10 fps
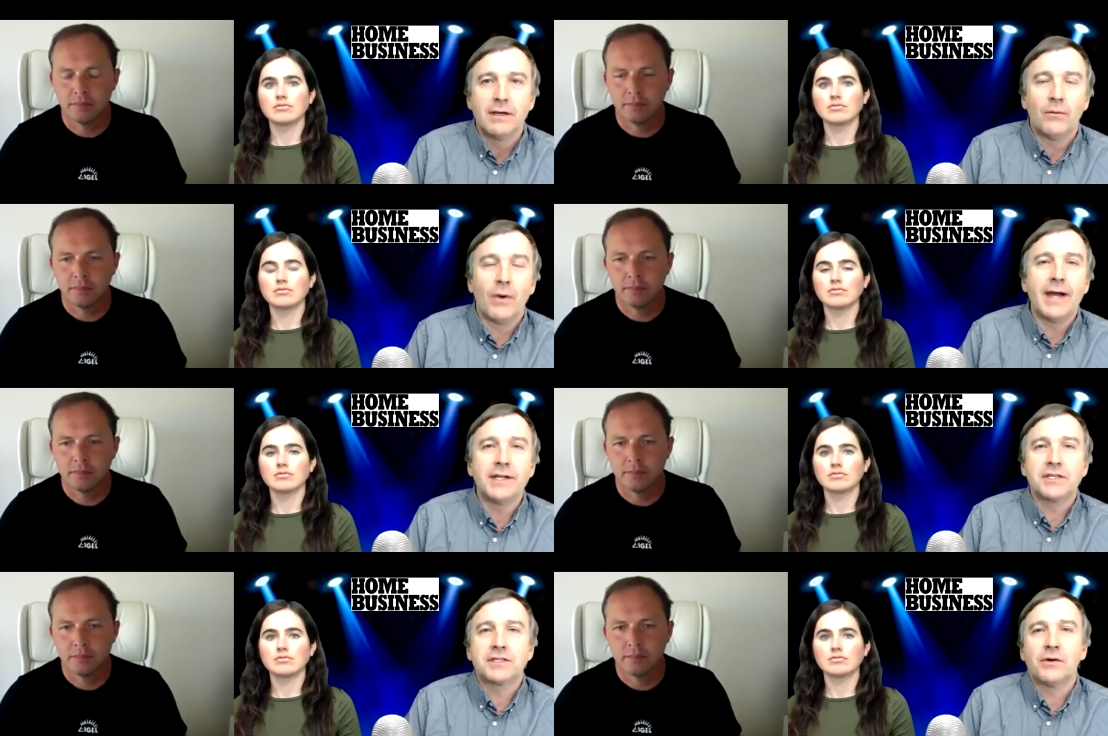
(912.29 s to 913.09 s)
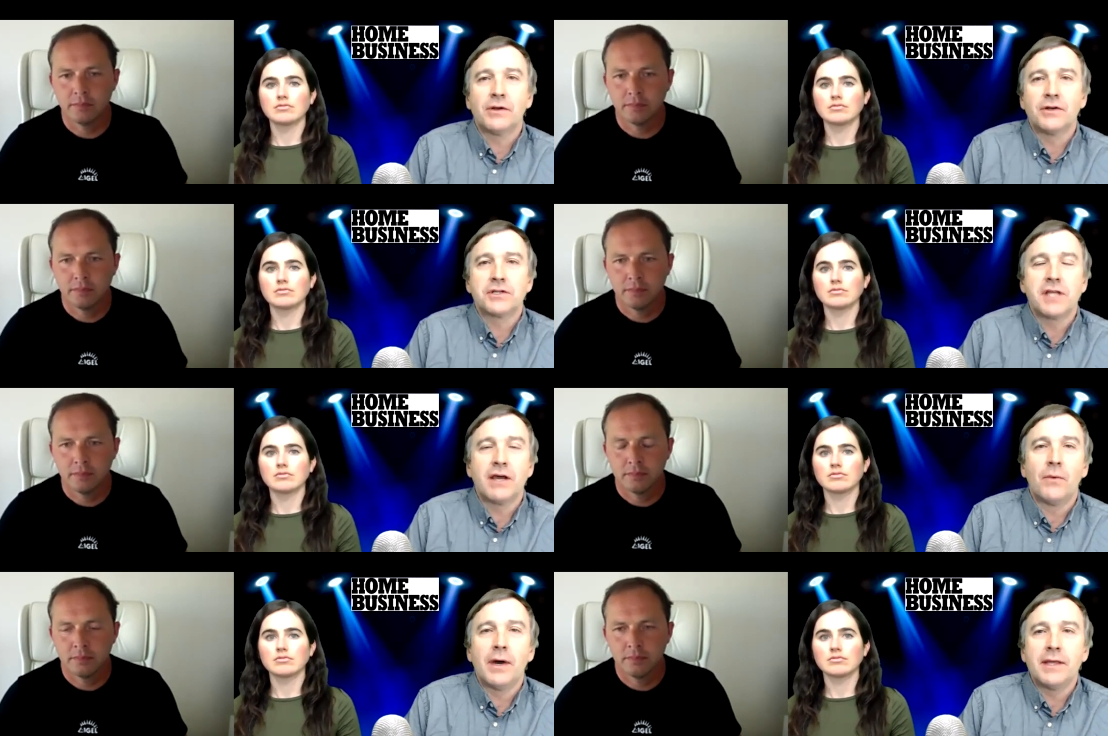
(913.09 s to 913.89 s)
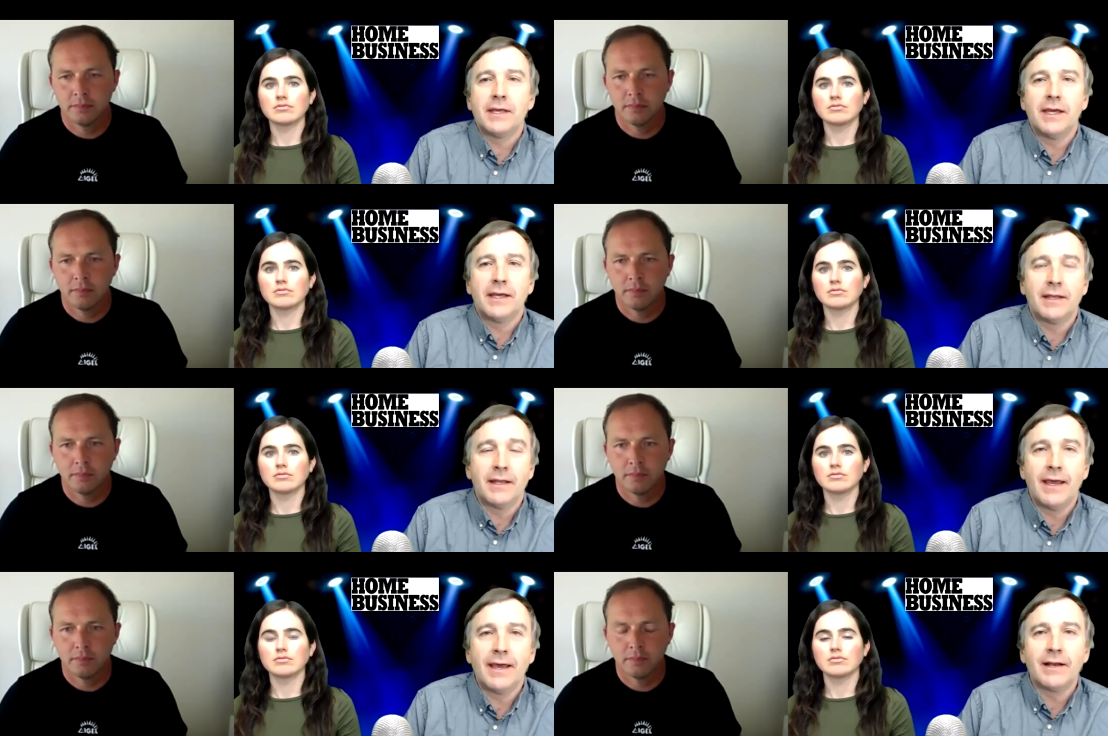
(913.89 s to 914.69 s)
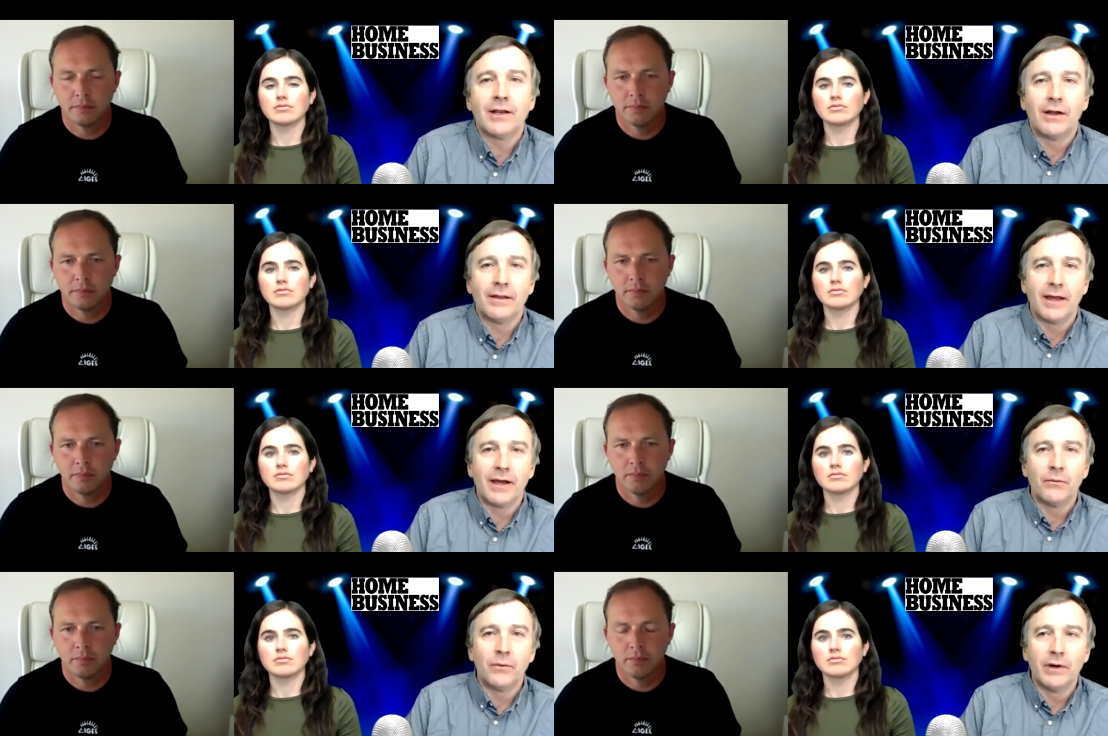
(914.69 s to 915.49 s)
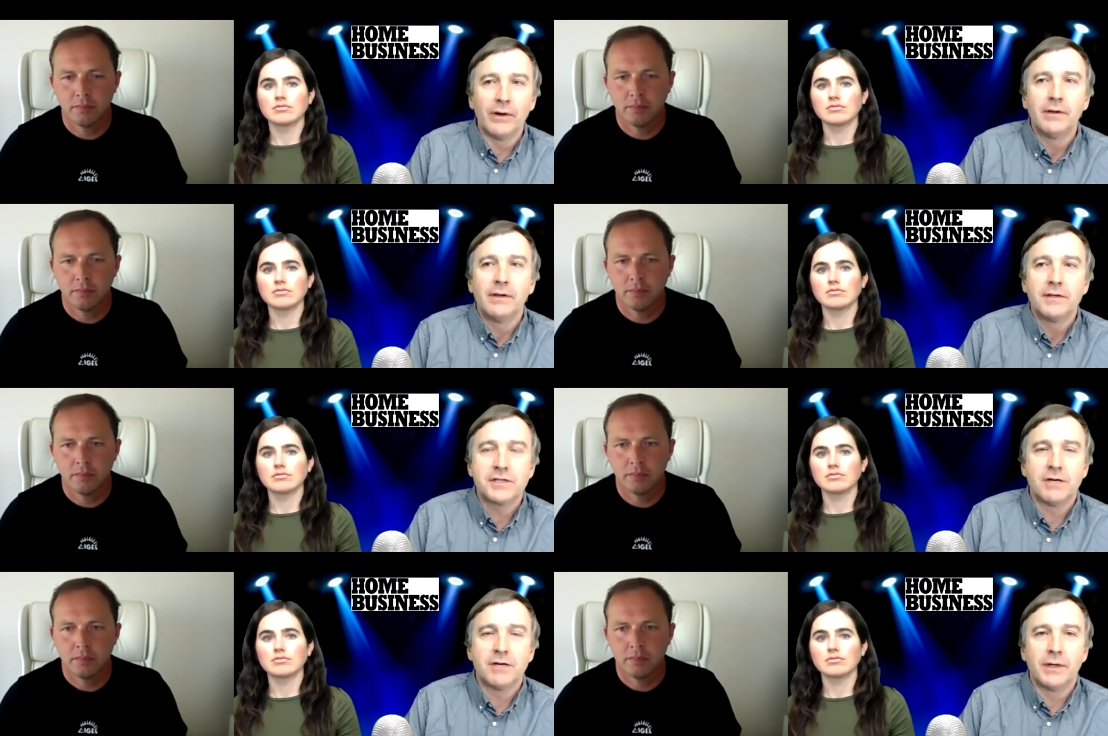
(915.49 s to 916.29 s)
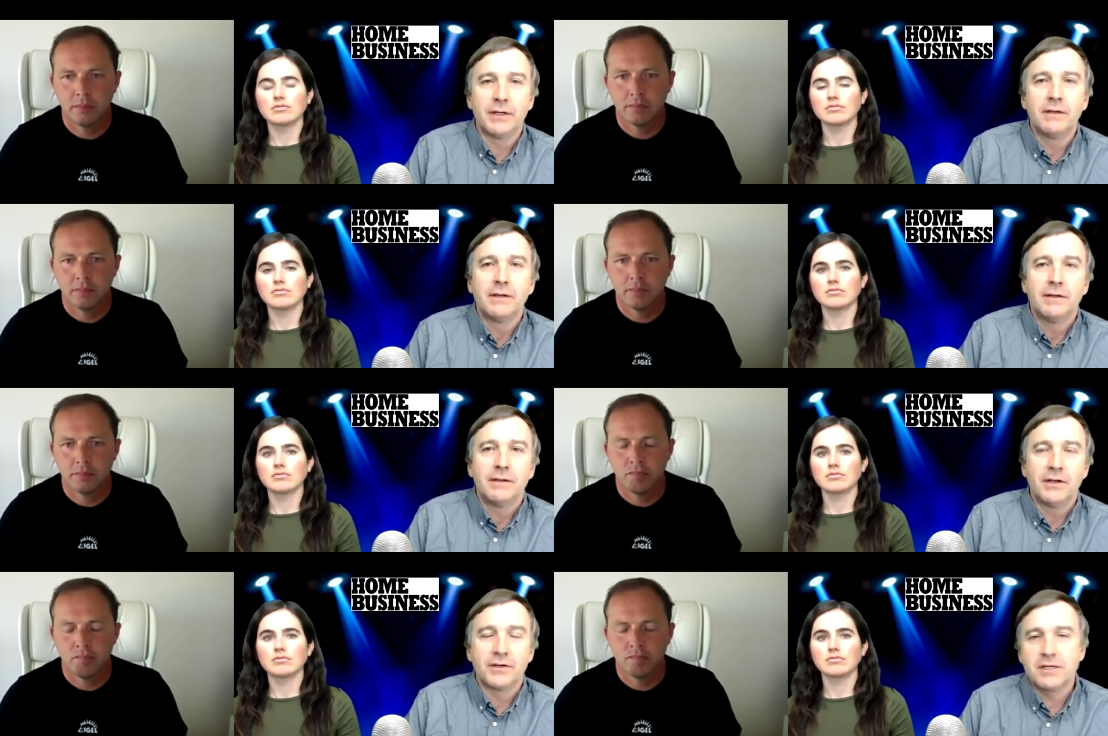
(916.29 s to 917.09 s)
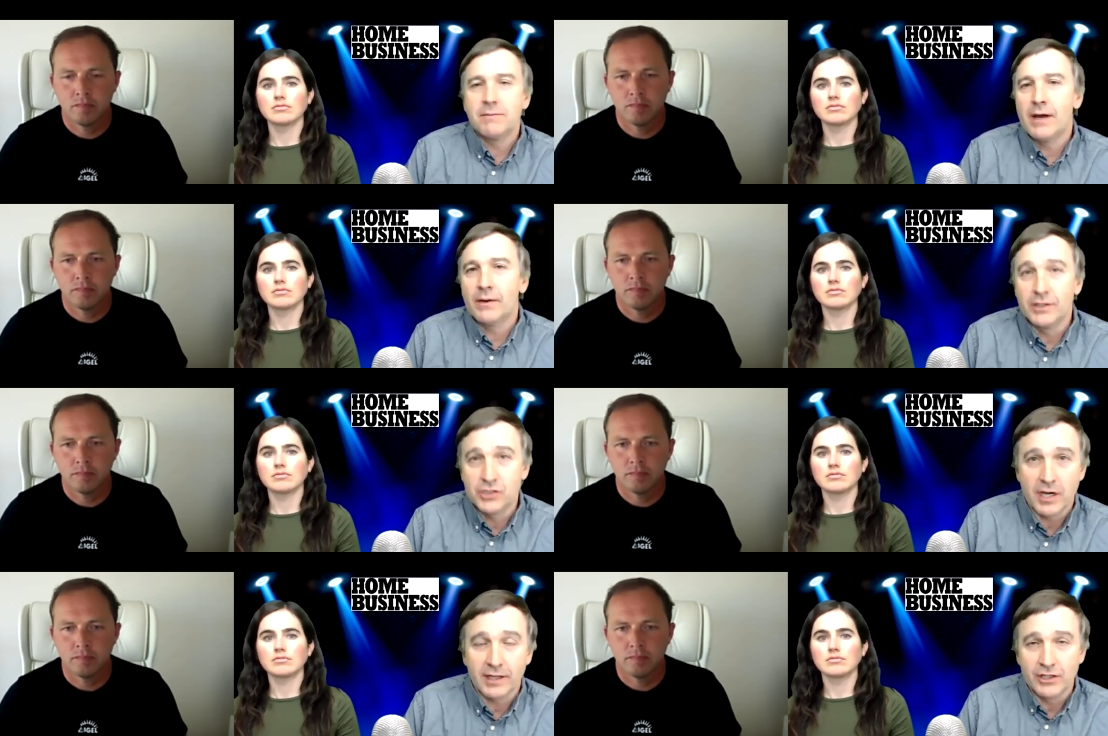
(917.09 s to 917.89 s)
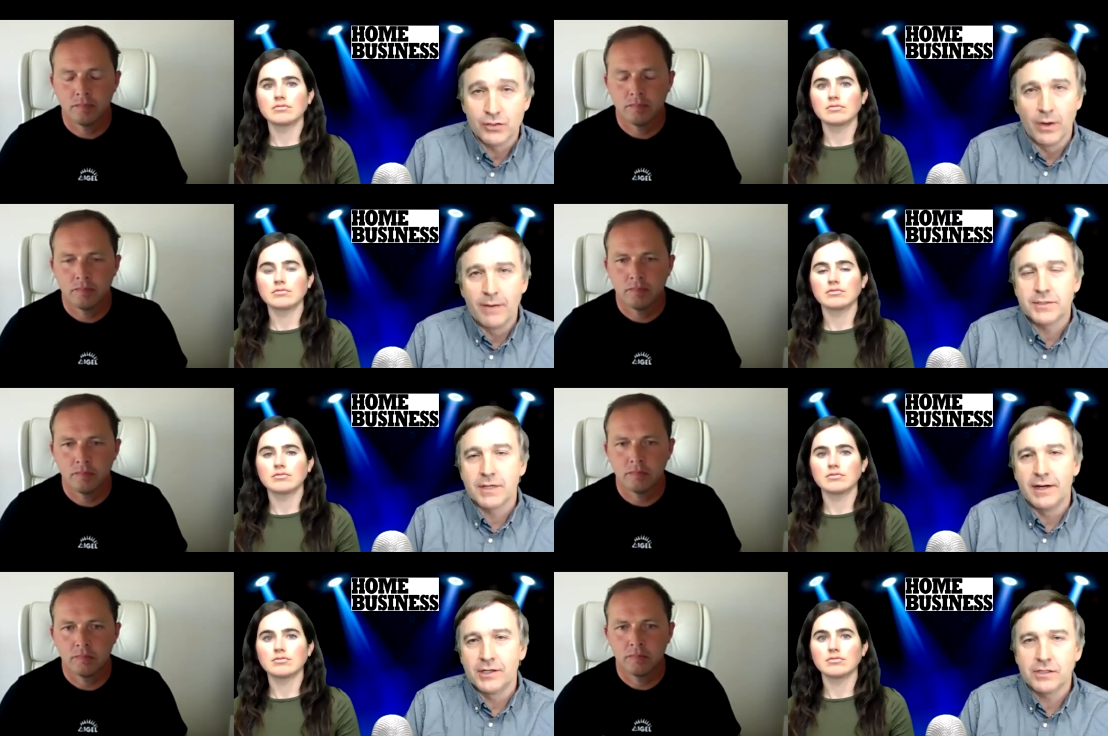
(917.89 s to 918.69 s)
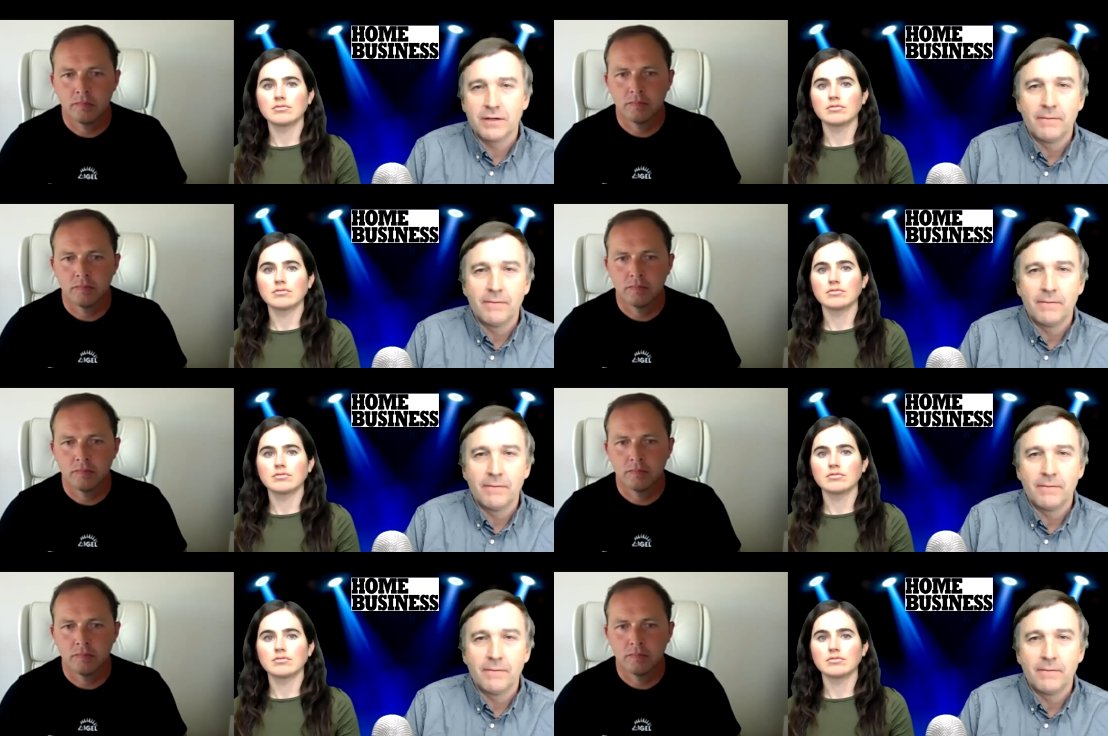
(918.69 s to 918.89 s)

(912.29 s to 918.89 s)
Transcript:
Speaker 1: well, I just don't understand why they can't get a handle on that where someone, you know, somehow can check these websites.